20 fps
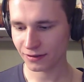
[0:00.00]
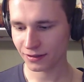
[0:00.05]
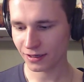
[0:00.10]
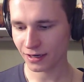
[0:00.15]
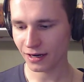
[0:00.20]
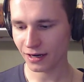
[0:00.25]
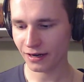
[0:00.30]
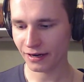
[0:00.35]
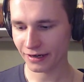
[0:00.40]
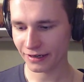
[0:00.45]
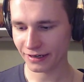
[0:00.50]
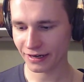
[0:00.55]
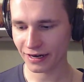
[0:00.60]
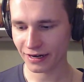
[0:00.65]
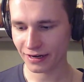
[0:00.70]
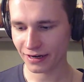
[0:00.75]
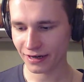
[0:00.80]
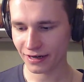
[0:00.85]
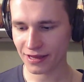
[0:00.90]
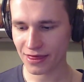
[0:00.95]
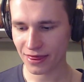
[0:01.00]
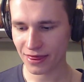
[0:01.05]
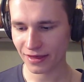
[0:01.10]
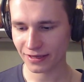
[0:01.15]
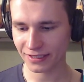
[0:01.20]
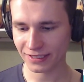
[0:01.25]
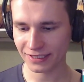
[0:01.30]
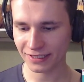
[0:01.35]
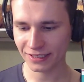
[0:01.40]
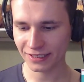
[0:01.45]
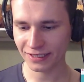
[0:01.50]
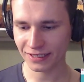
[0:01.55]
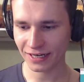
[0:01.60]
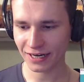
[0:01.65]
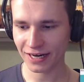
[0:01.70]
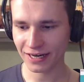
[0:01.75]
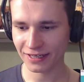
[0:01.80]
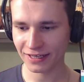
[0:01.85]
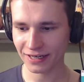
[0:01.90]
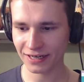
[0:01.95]
I run in the street
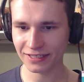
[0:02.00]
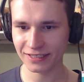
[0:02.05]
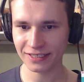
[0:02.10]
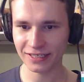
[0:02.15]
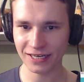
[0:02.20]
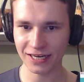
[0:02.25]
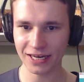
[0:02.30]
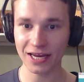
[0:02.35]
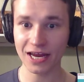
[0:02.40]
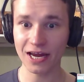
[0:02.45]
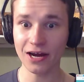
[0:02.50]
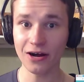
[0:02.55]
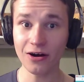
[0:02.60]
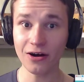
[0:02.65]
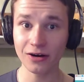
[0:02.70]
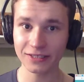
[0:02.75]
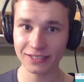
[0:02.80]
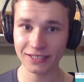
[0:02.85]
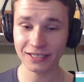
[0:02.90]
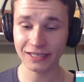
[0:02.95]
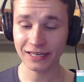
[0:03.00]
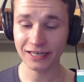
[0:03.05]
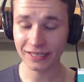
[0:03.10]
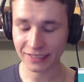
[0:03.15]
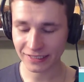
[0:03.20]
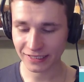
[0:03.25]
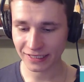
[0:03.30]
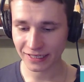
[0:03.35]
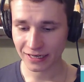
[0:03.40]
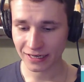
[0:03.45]
and I see, oh, cyclist.